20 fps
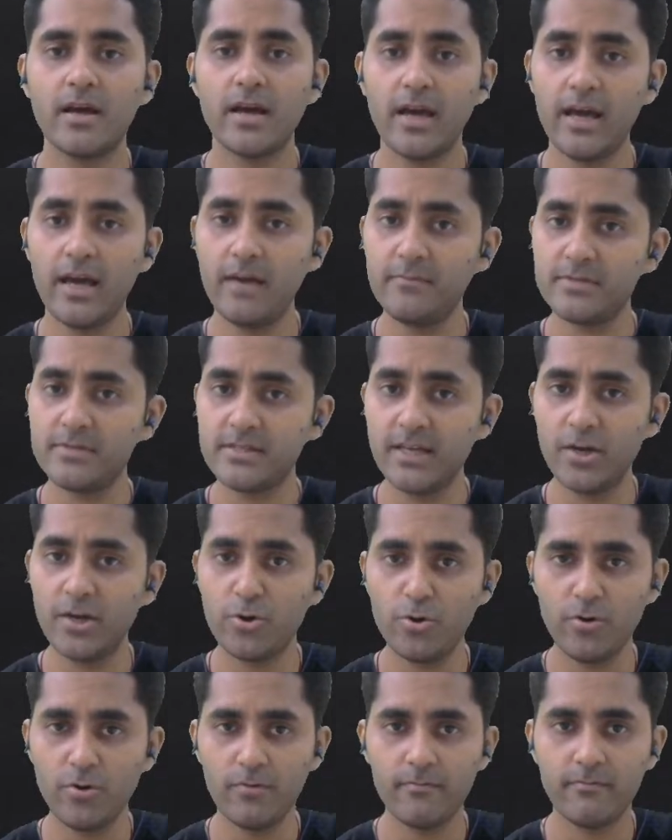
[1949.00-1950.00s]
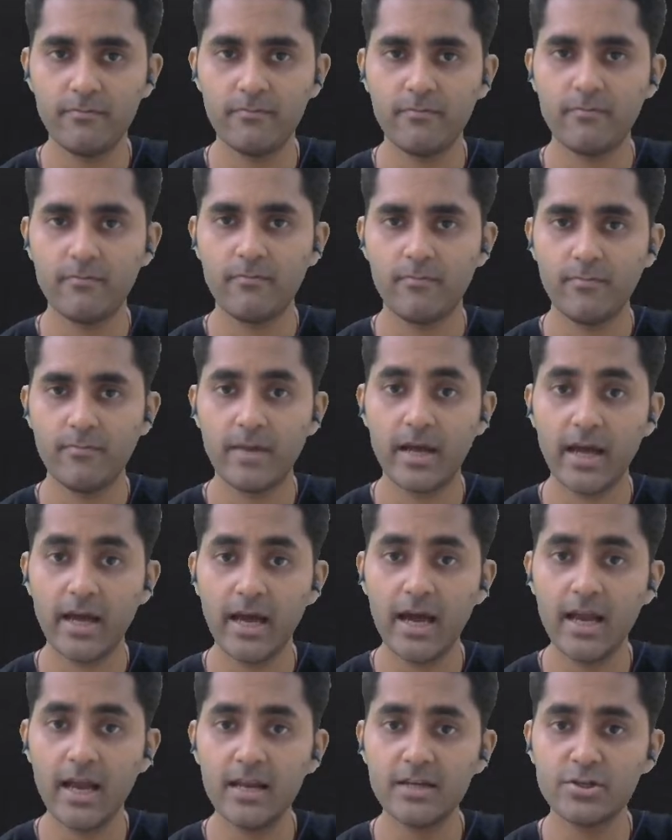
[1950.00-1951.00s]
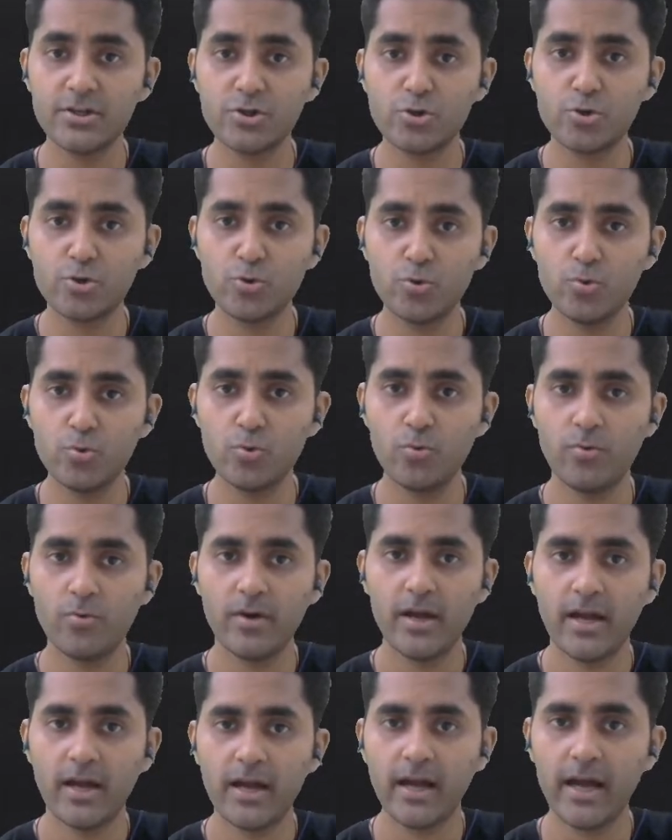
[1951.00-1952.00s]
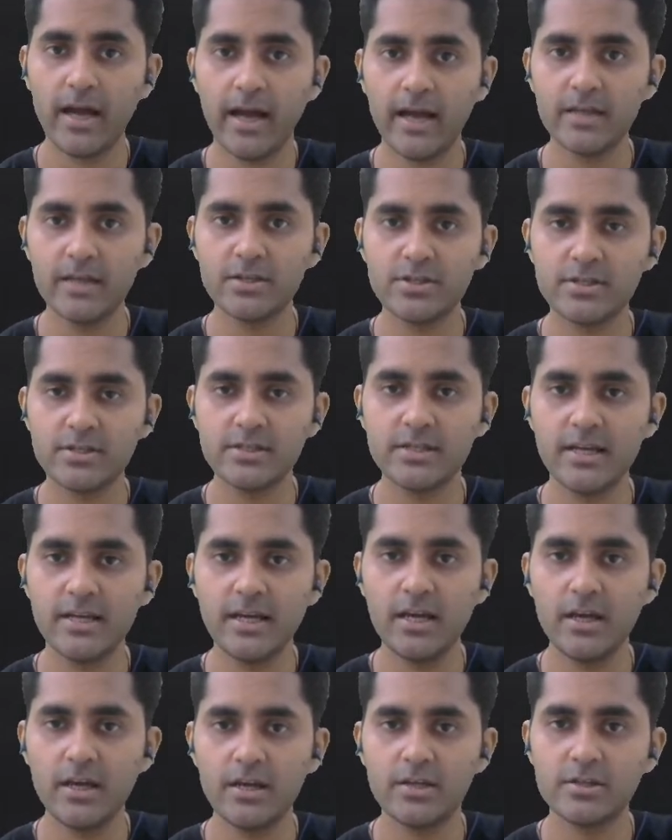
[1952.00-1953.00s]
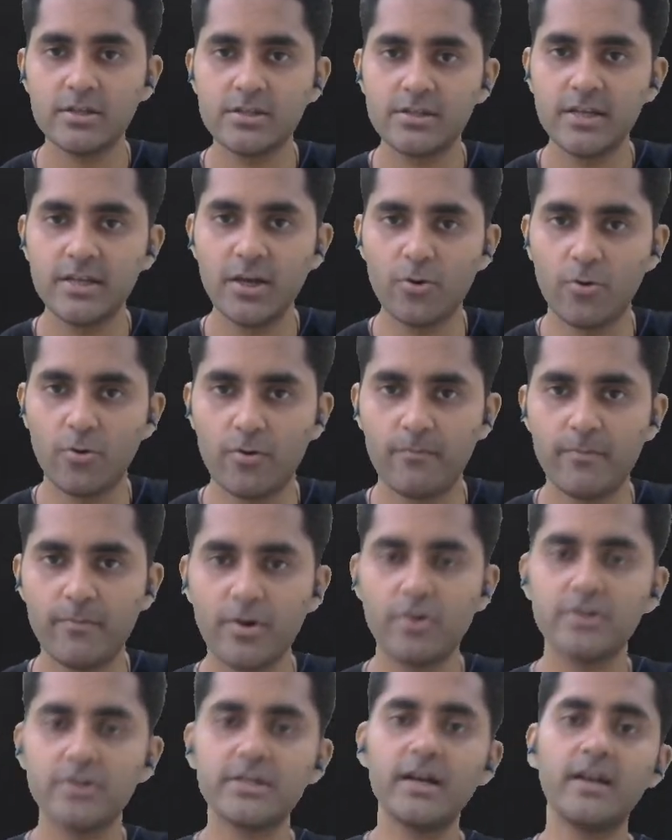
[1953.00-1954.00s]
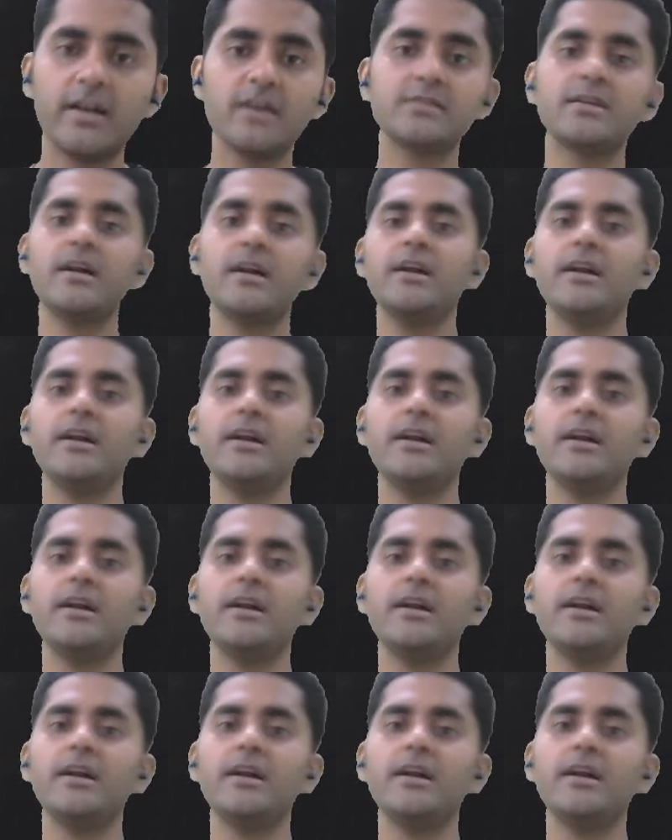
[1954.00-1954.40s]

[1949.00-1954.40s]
M0, L2 and T0, because it doesn't